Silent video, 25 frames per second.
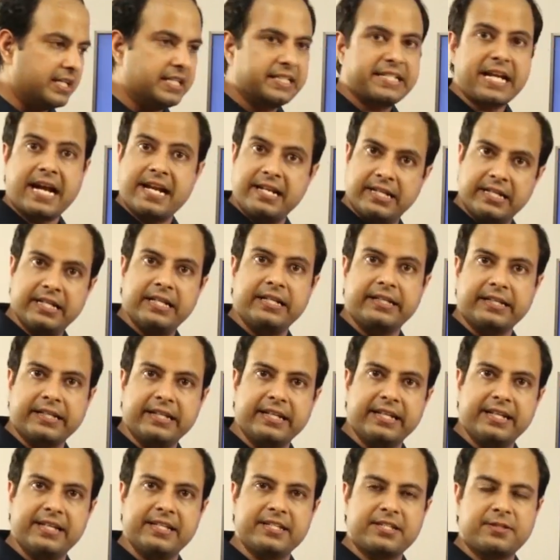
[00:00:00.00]
candidate
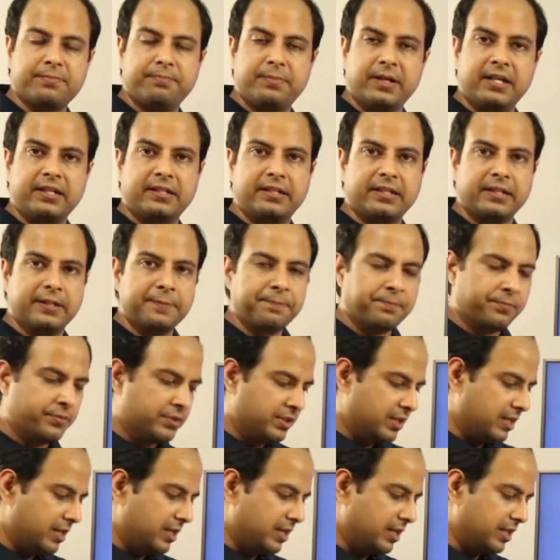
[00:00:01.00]
is, but
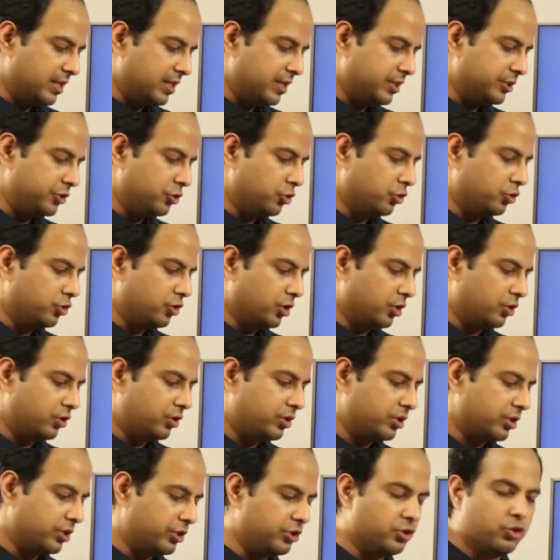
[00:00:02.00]
you
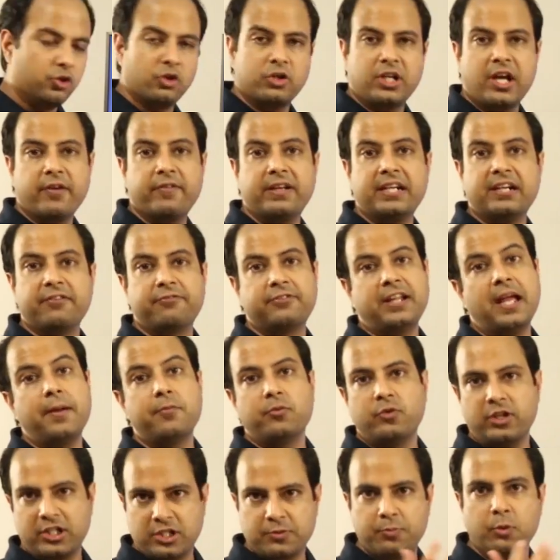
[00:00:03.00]
don't have enough
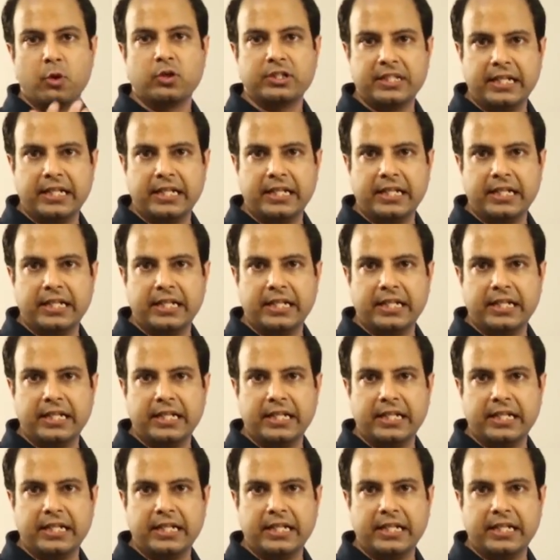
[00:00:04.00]
time to explore